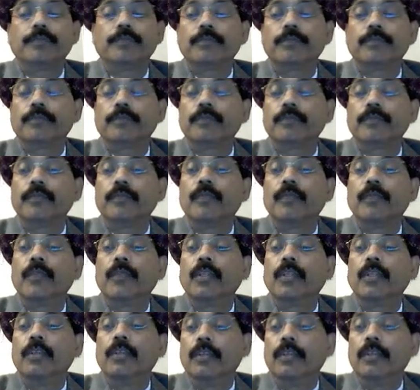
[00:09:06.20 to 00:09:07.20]

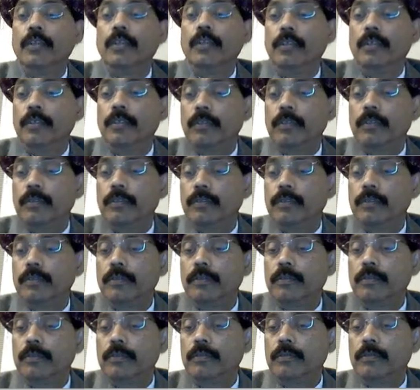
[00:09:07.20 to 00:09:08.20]

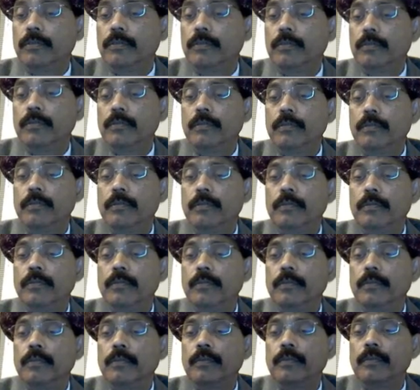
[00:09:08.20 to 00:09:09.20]

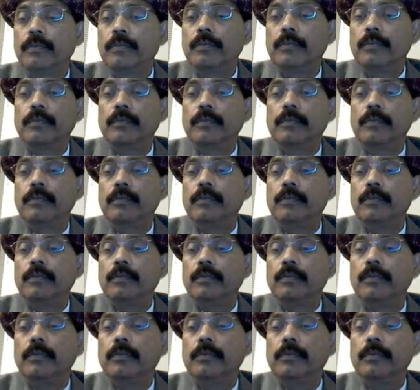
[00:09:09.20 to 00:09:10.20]

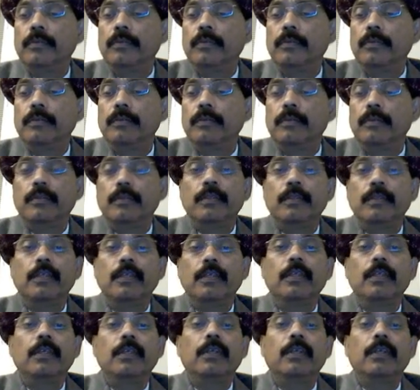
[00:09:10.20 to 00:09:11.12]
[no speech]